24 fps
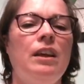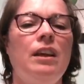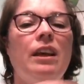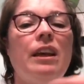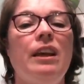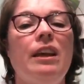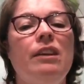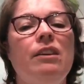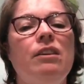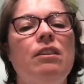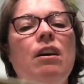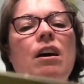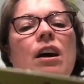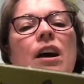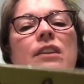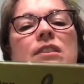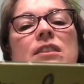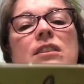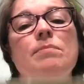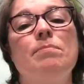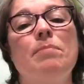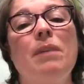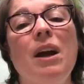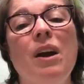and gnawed
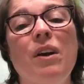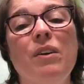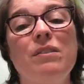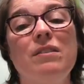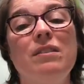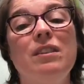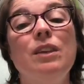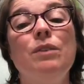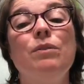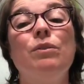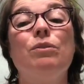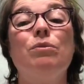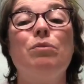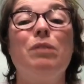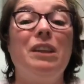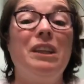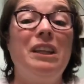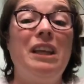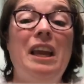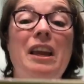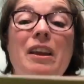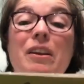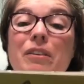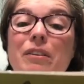sprouts, he was
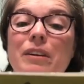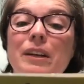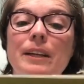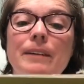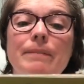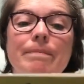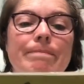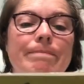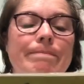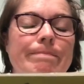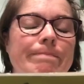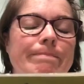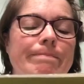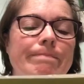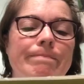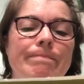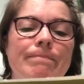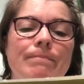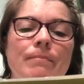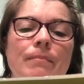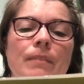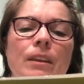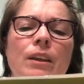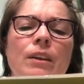really angry.
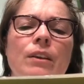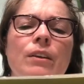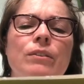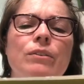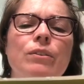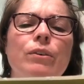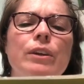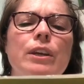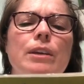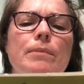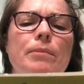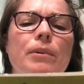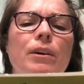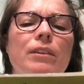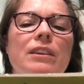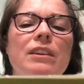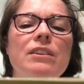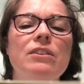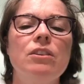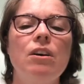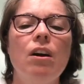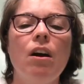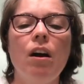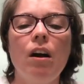So he built a
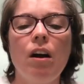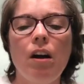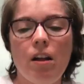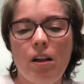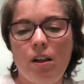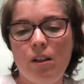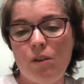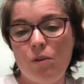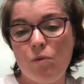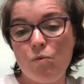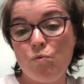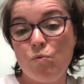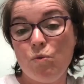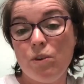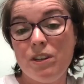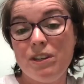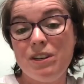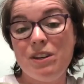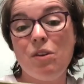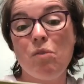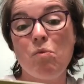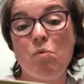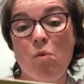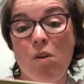tall
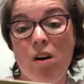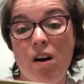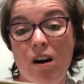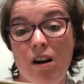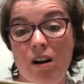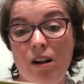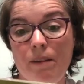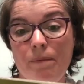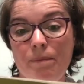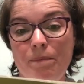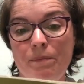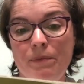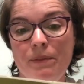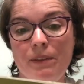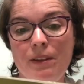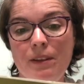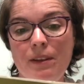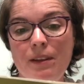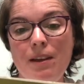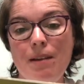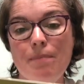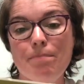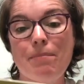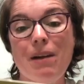wooden wall
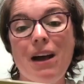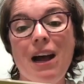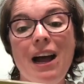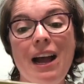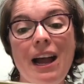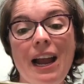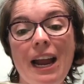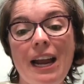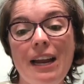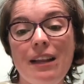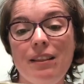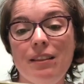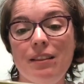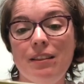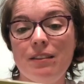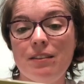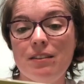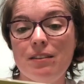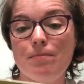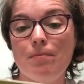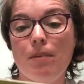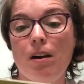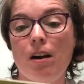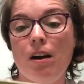behind the
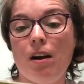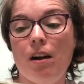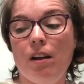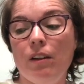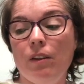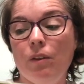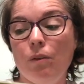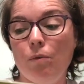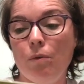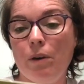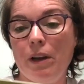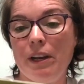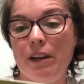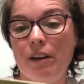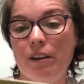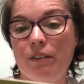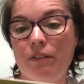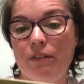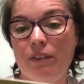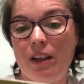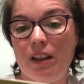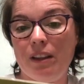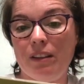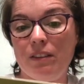small wire
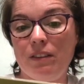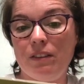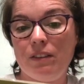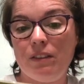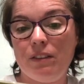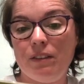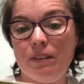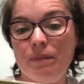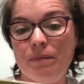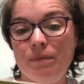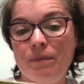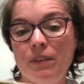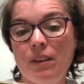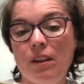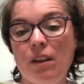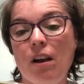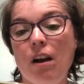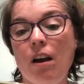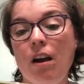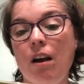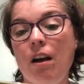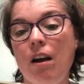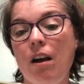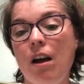fence,
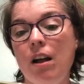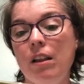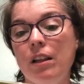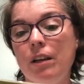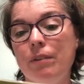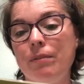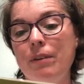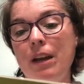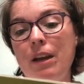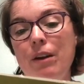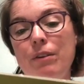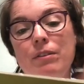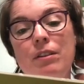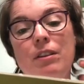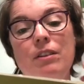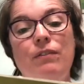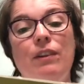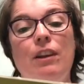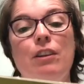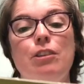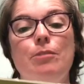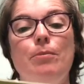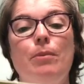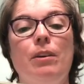all around his
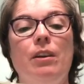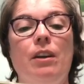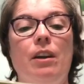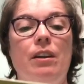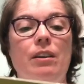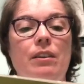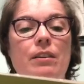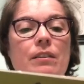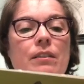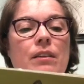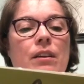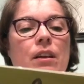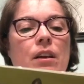vegetable garden.